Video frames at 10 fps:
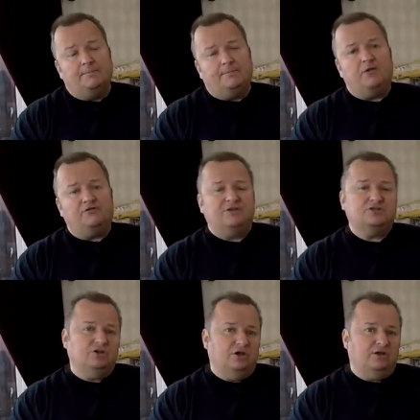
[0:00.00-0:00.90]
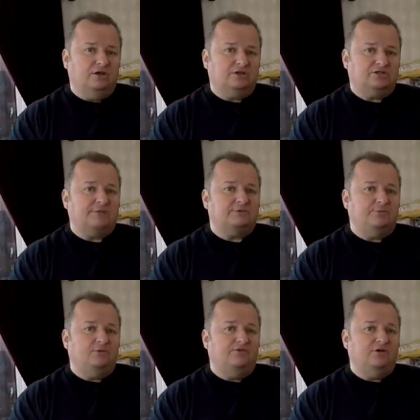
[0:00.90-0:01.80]
Both inks are, are
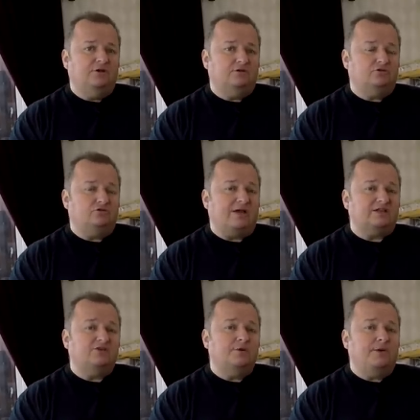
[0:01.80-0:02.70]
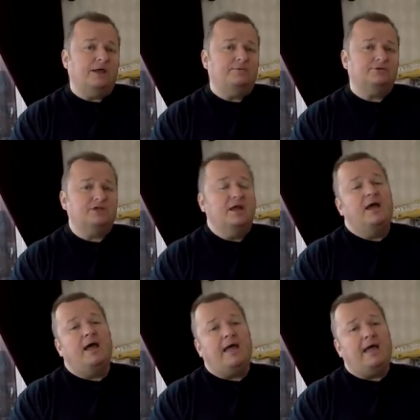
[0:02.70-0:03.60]
acceptable for transfer papers
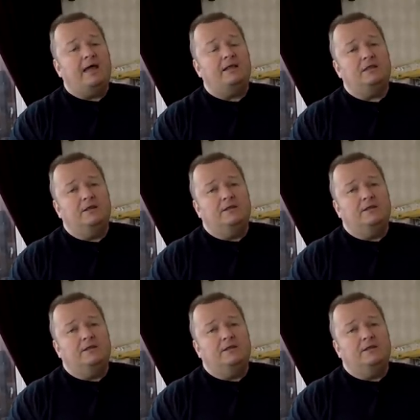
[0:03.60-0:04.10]
and